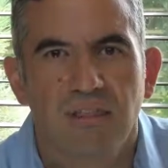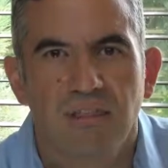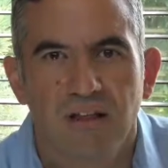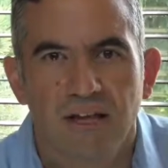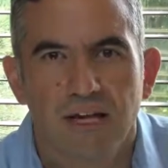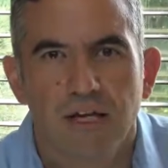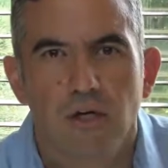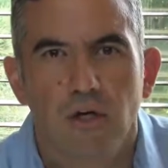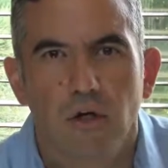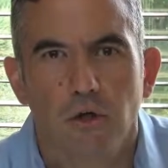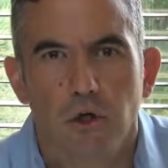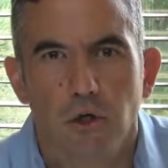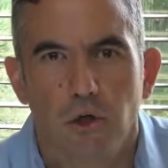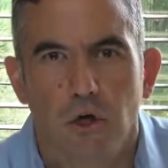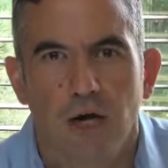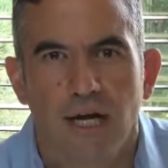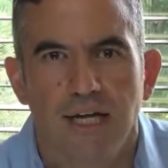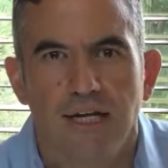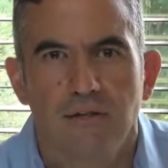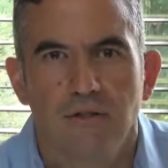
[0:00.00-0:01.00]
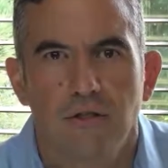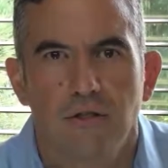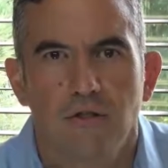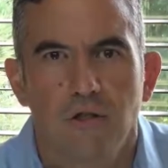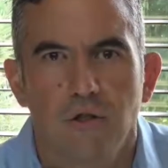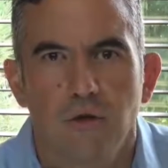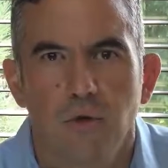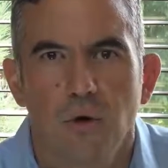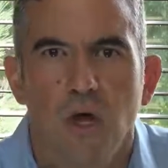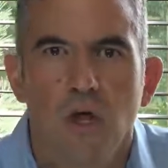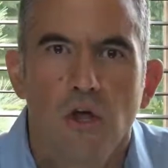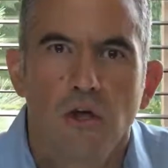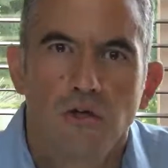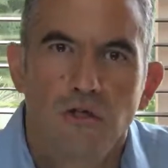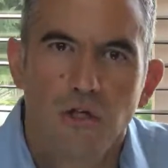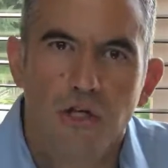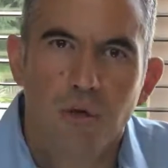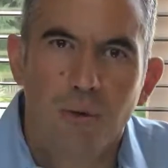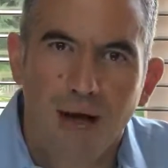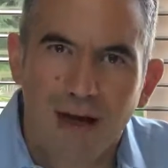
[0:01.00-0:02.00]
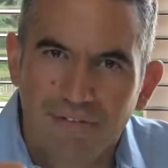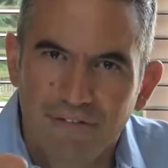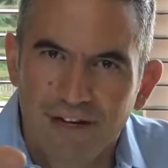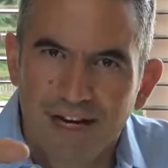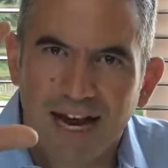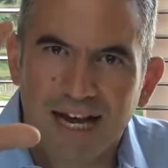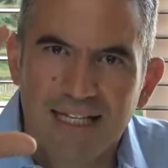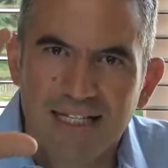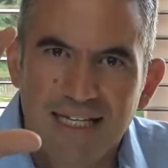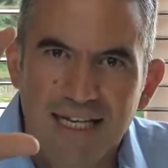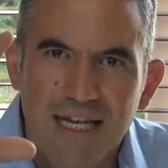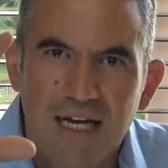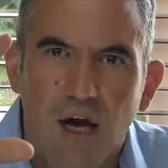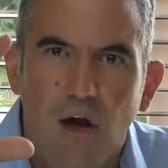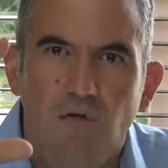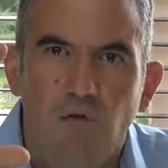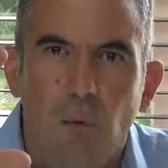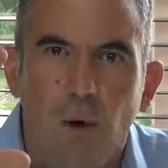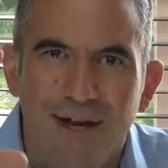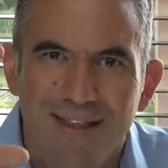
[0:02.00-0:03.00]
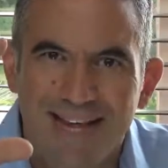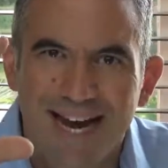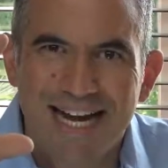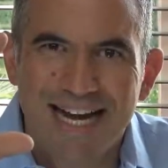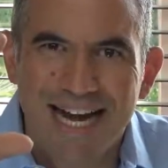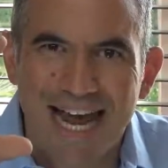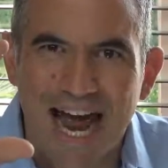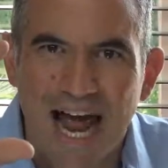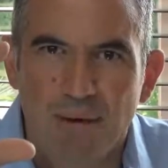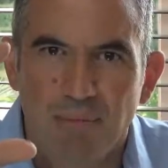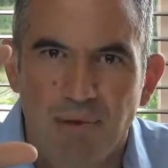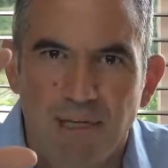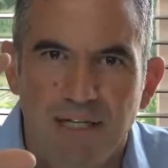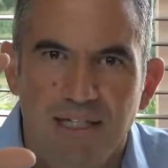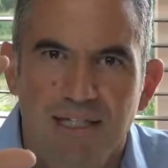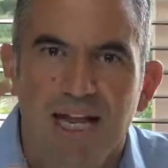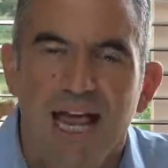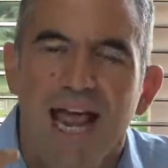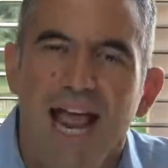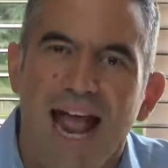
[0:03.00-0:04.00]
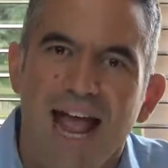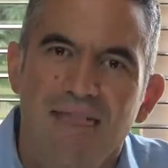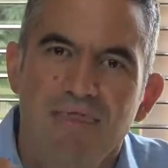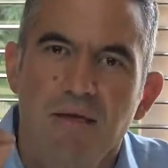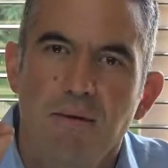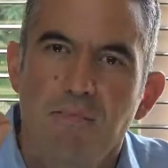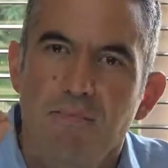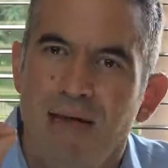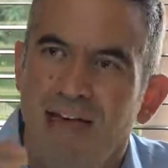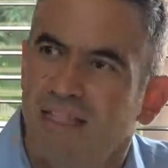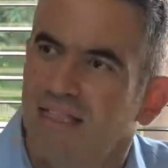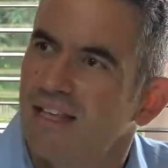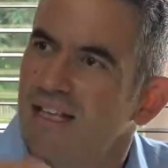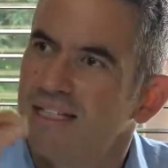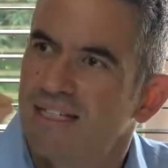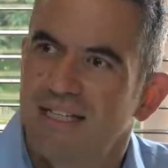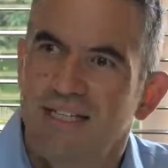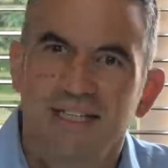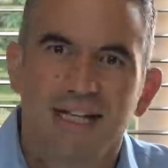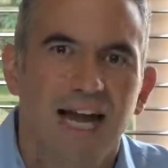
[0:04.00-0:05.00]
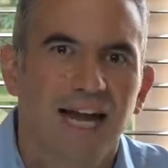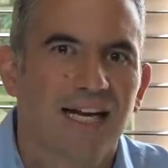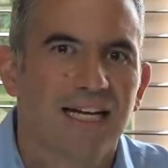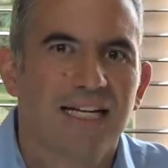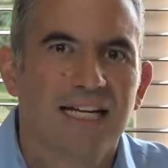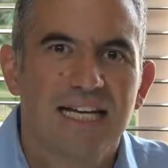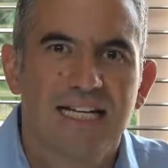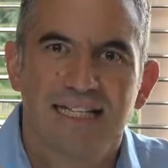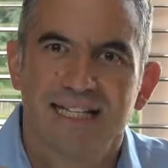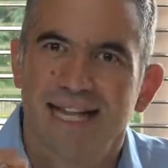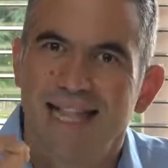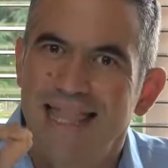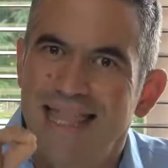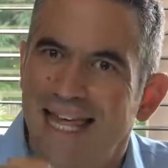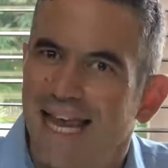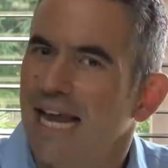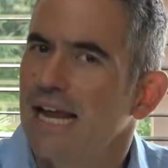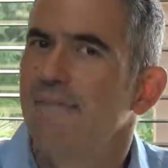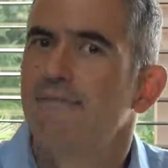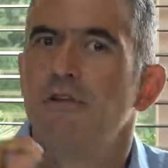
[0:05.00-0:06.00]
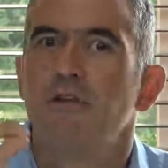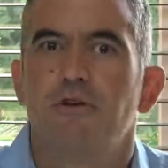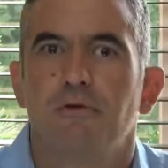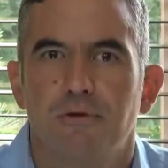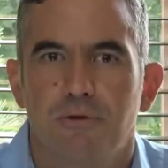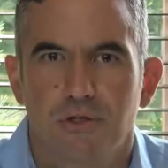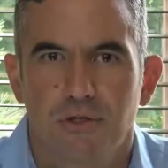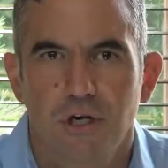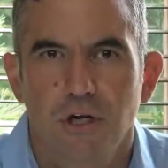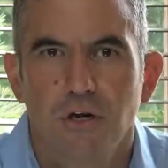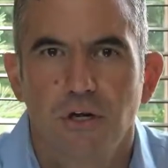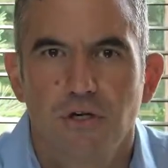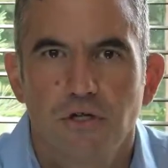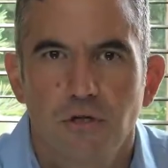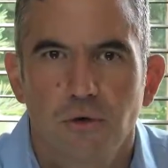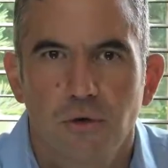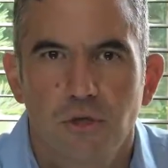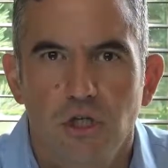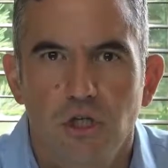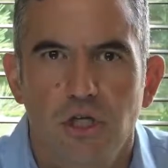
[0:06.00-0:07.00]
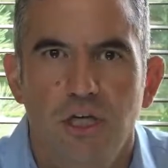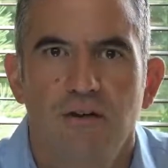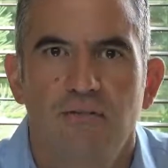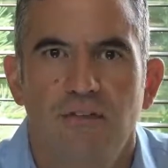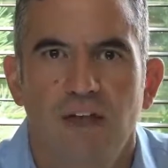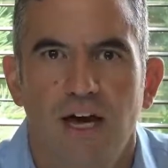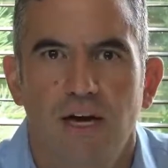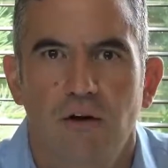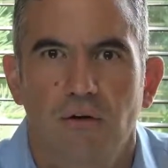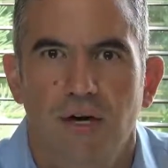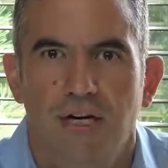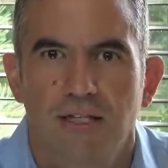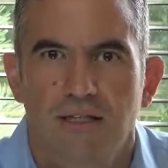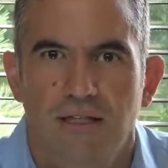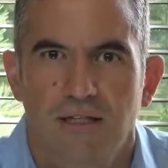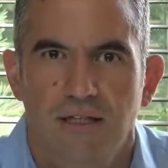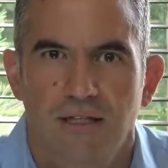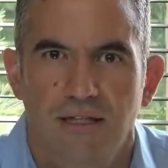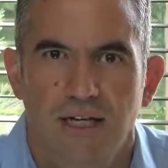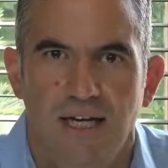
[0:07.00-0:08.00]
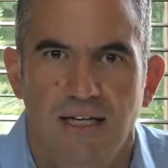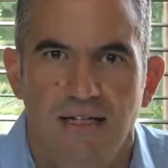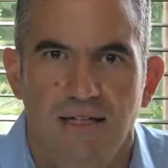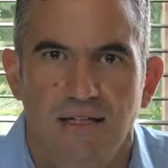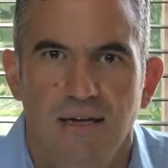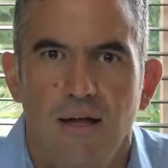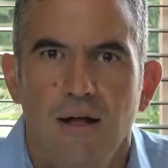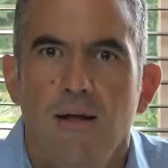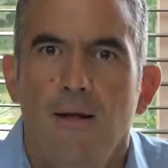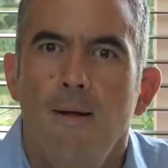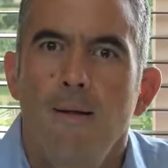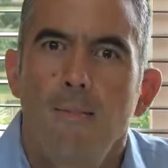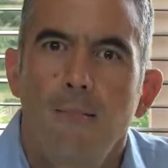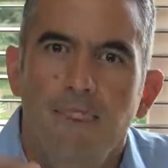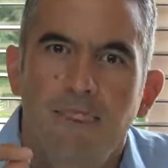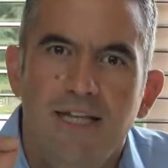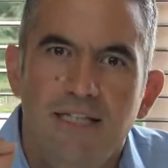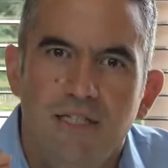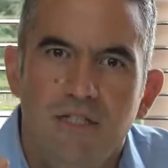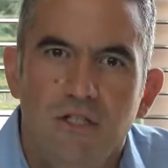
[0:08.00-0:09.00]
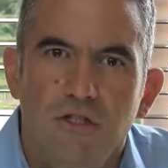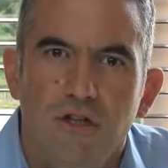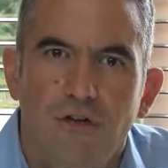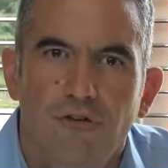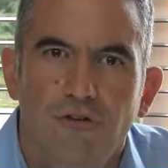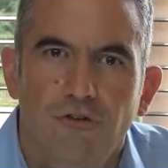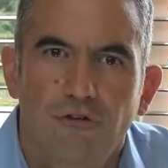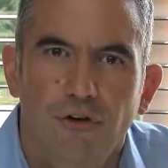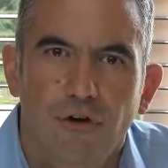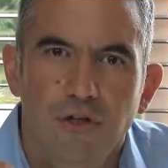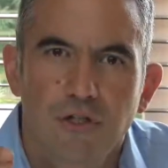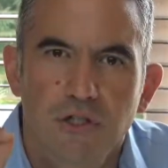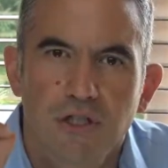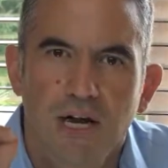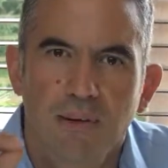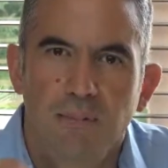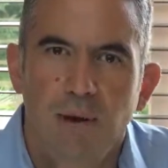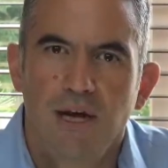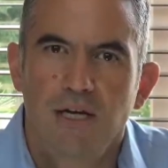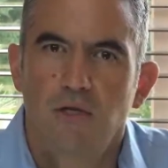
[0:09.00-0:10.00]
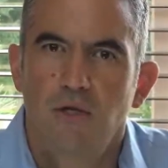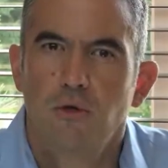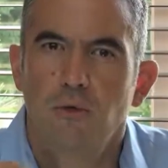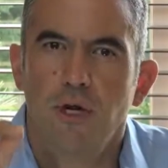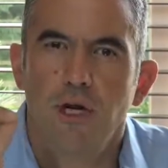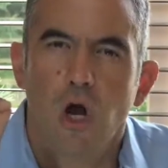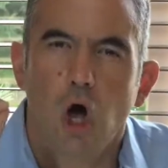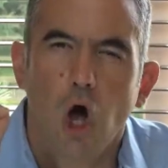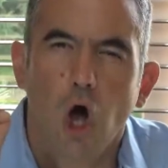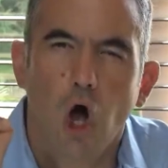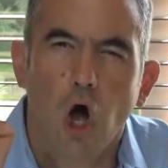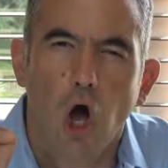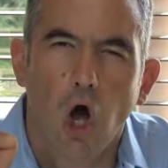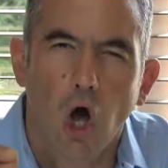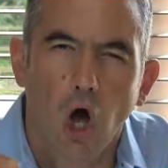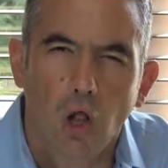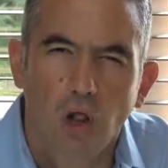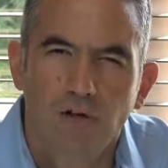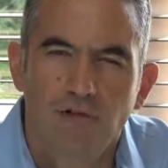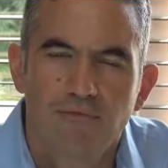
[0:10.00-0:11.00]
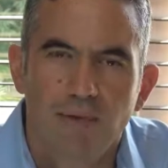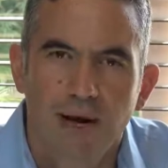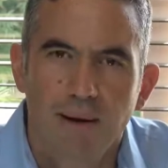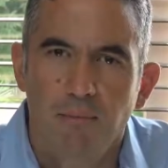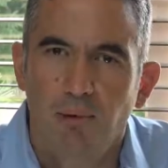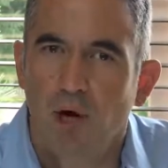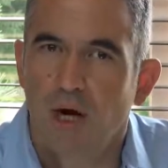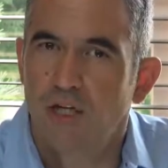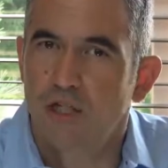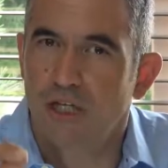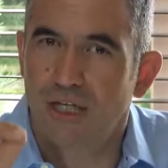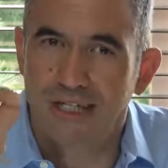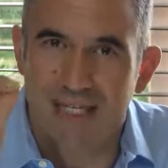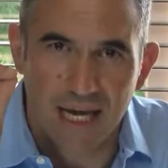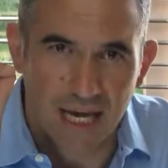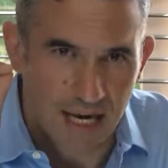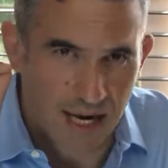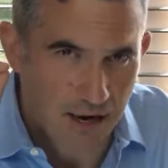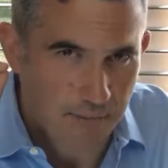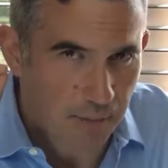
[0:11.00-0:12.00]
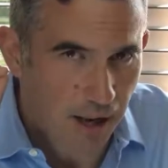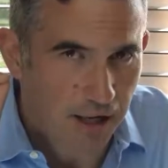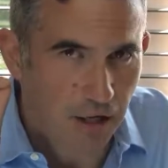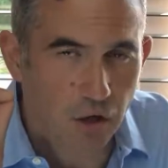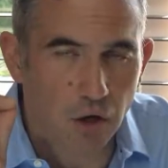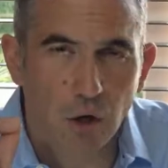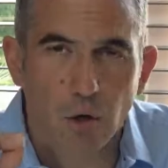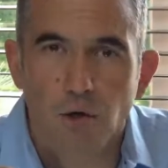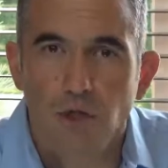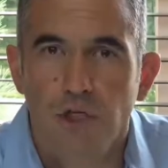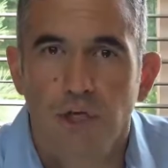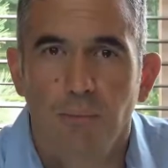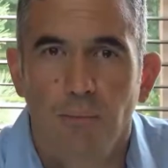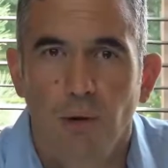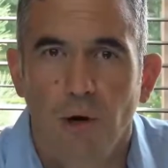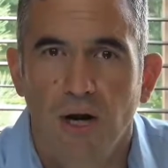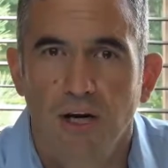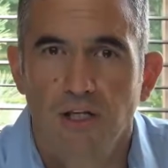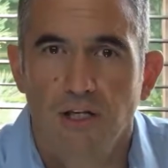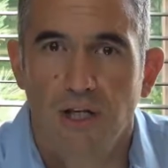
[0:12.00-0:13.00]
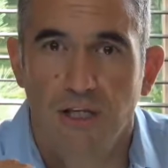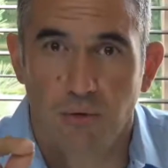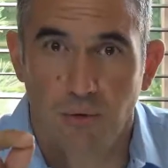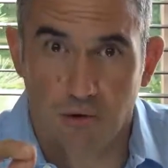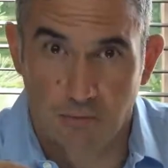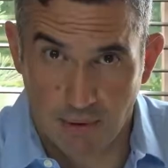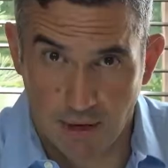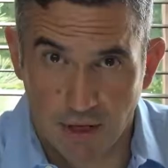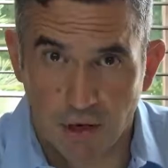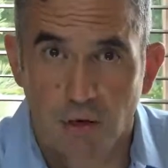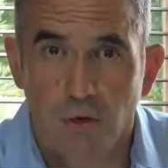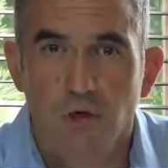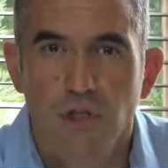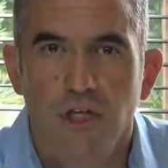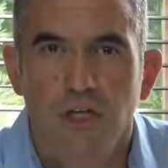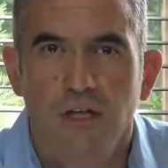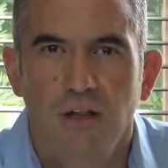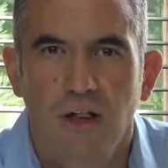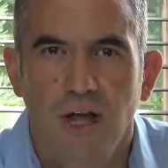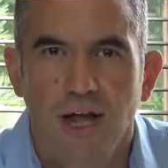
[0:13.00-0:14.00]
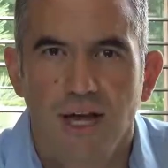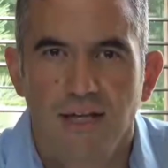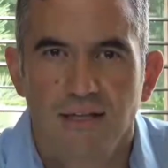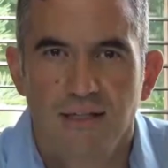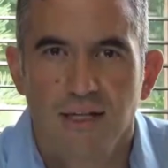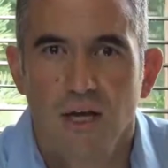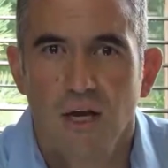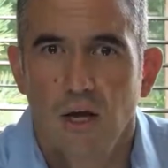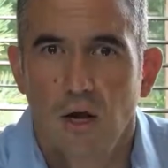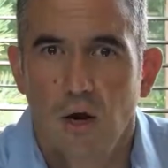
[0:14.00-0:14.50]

thing you're trying to do so you have an idea of where that gap is and the methods and techniques that they've used to achieve that great success. This is the first step I do in all of my projects, in my coaching projects with my coaching clients